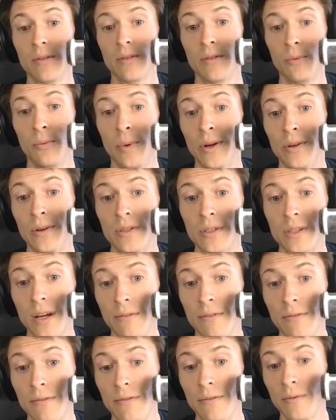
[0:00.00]
Weird
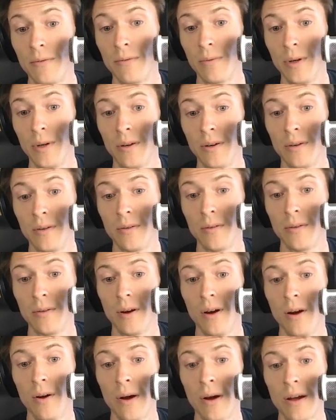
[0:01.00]
stuff. Weird.
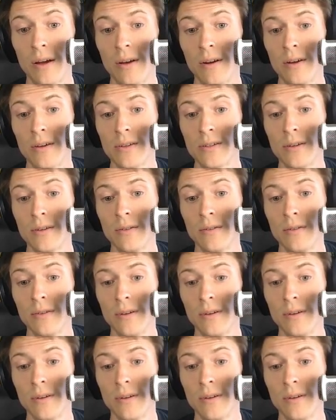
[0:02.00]
Oh, I could also